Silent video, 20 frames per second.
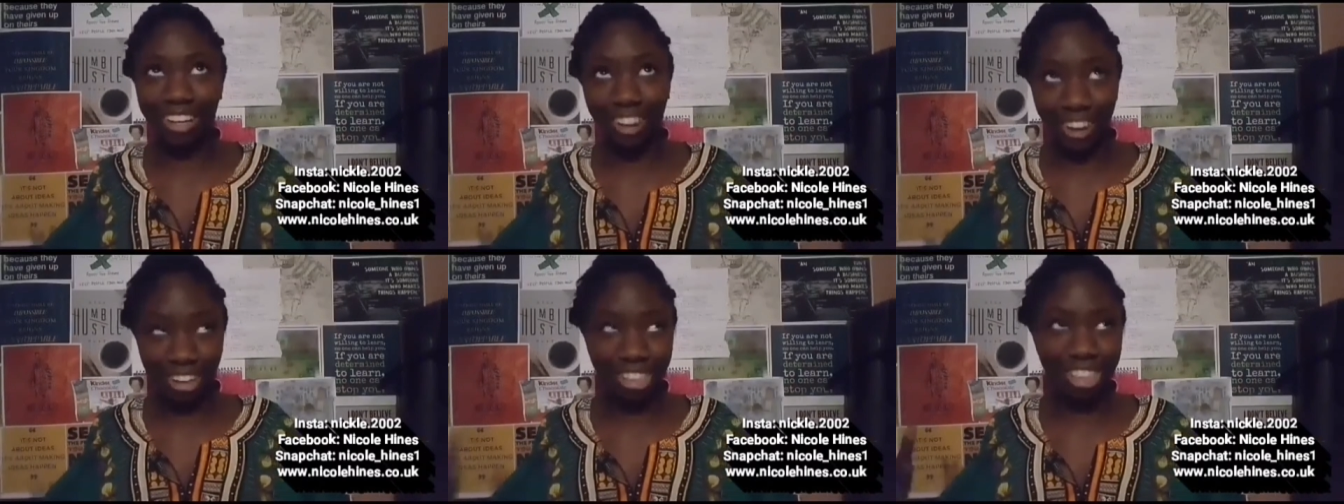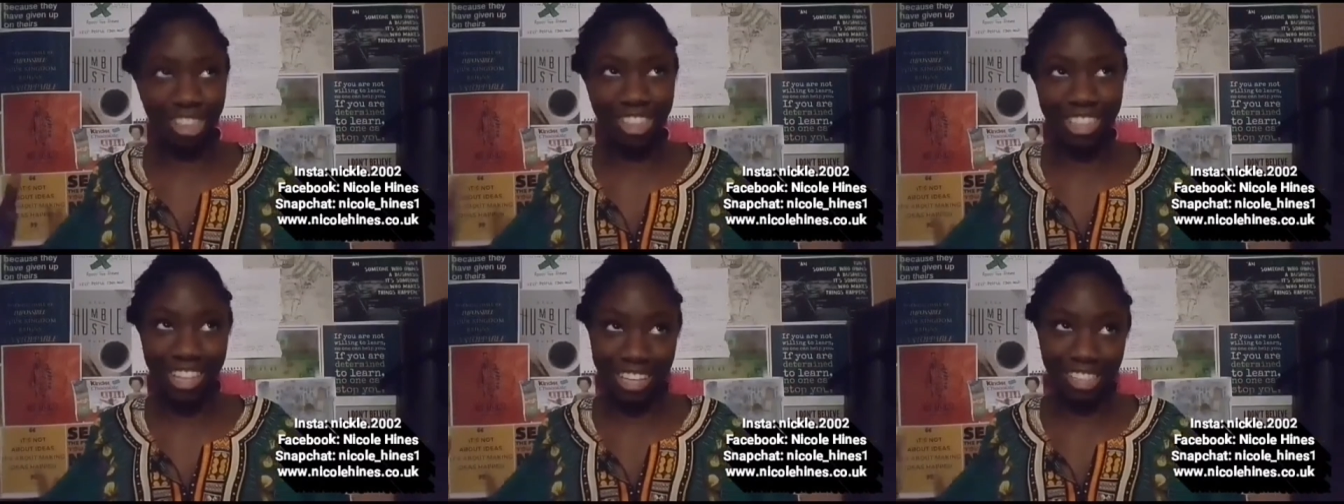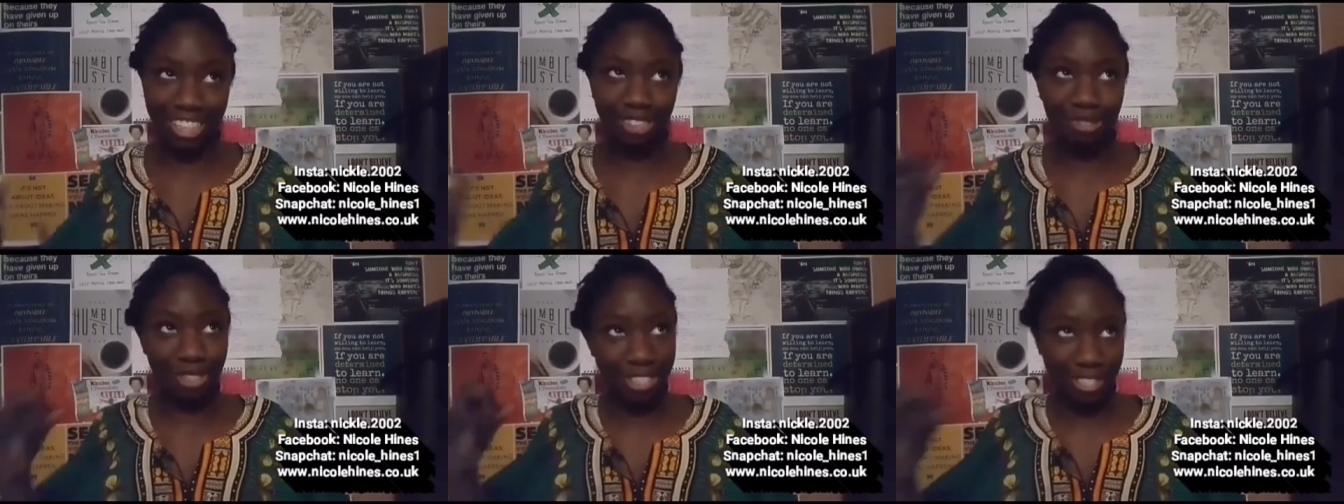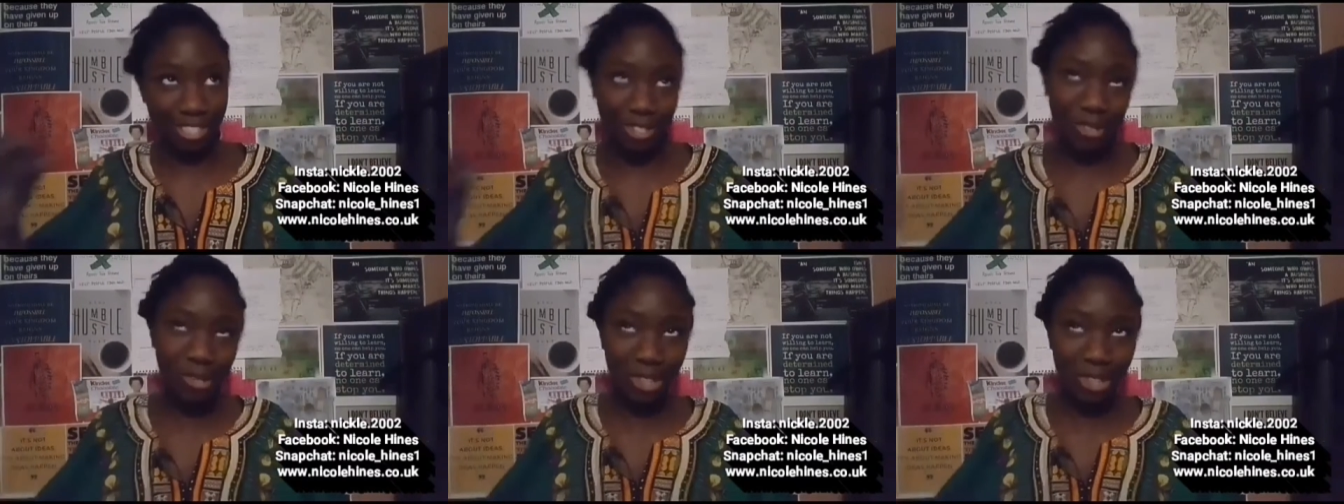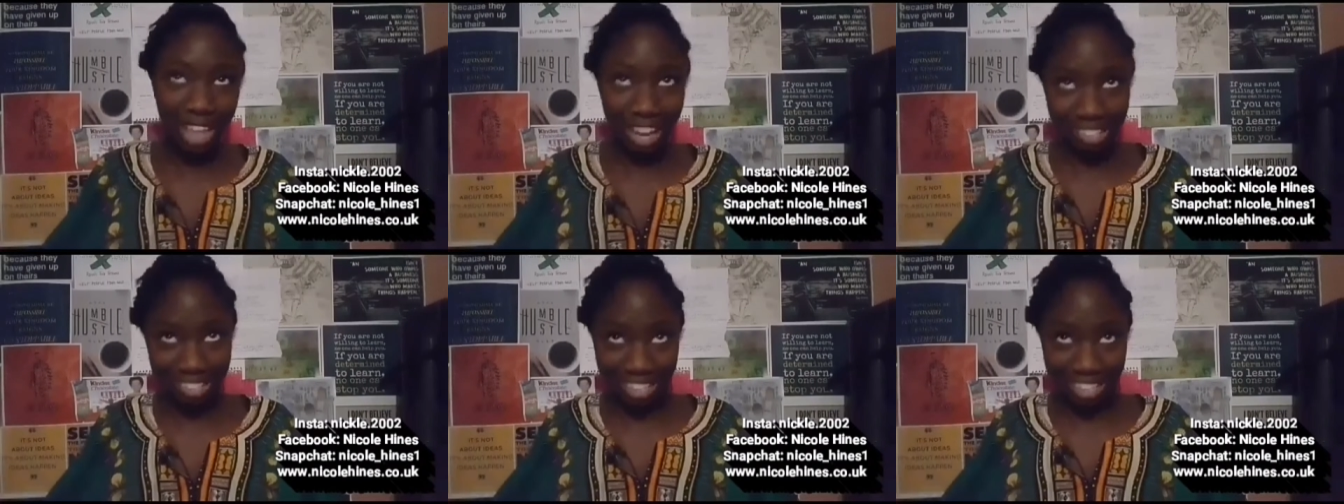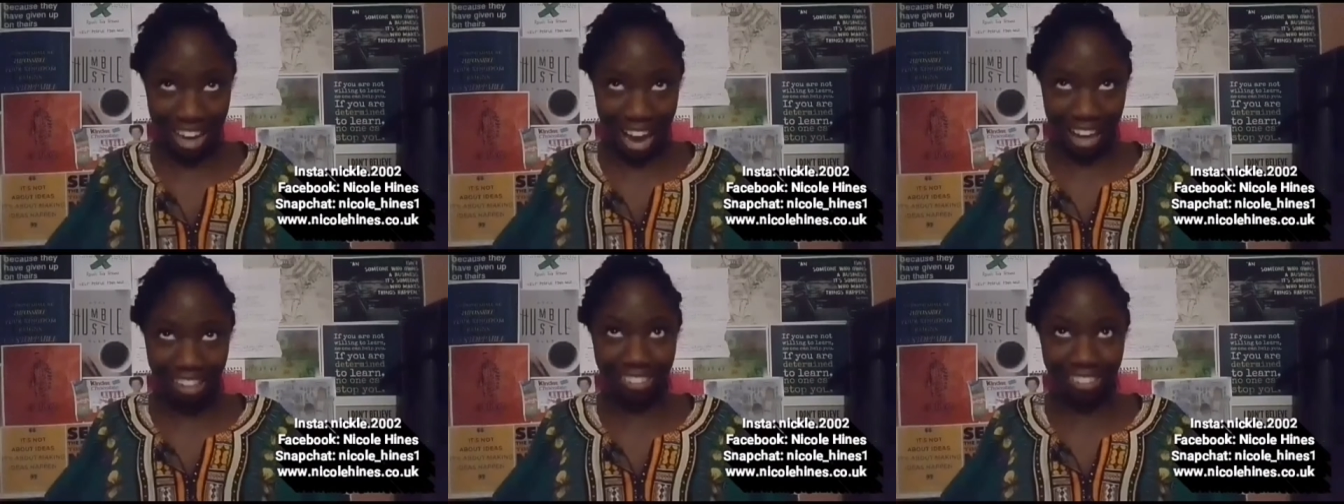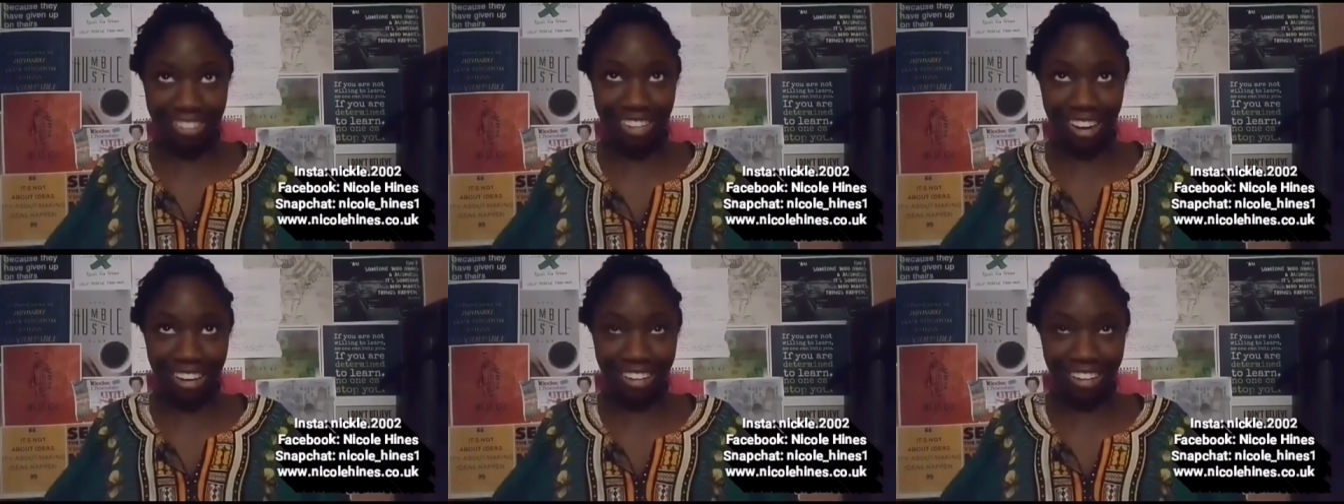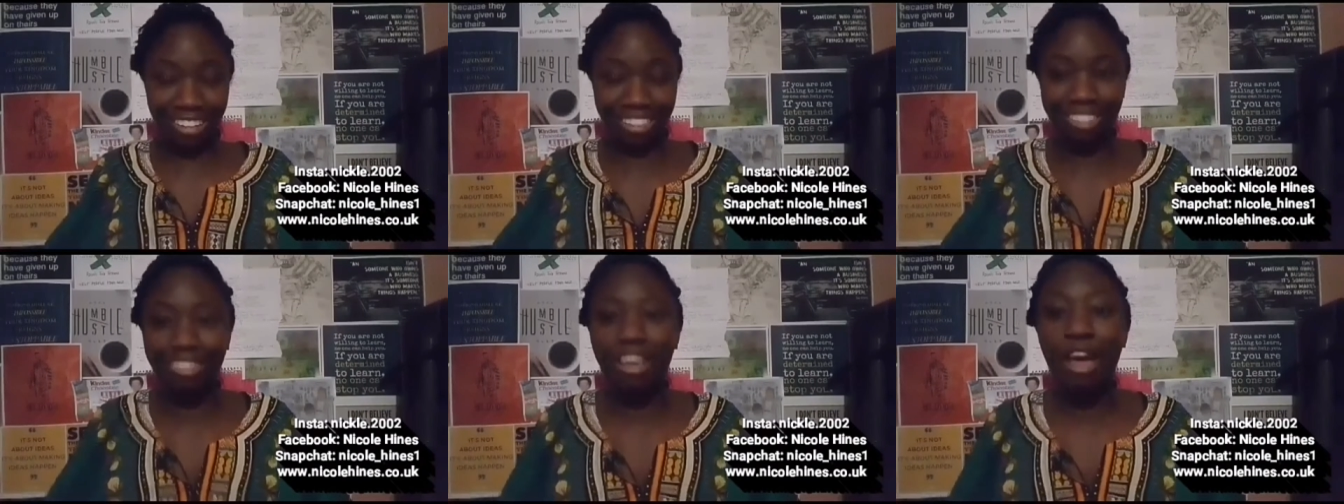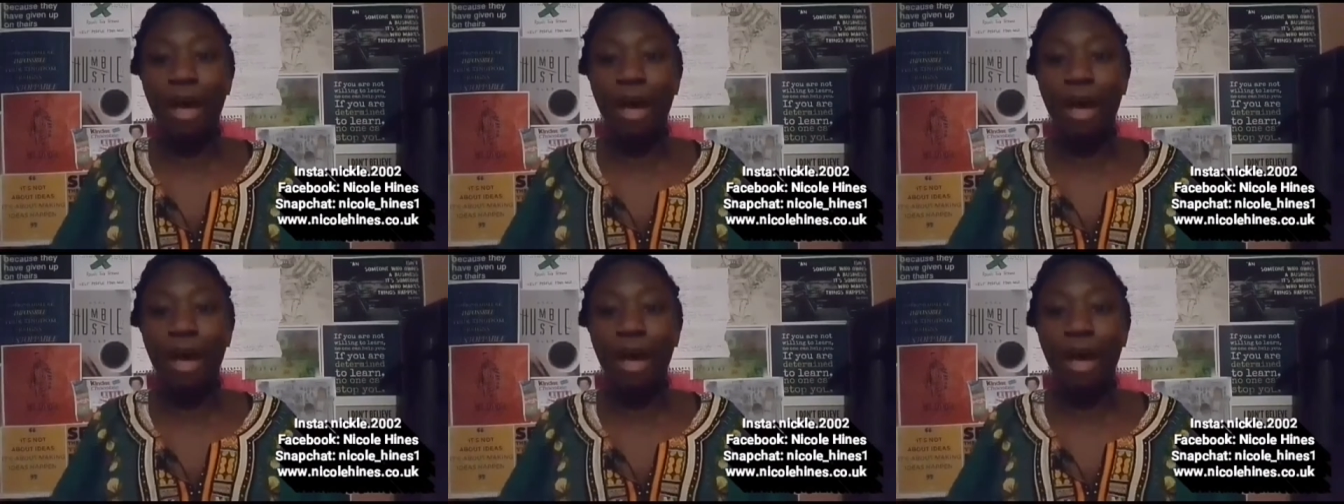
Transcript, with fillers: last year because it was in 2018.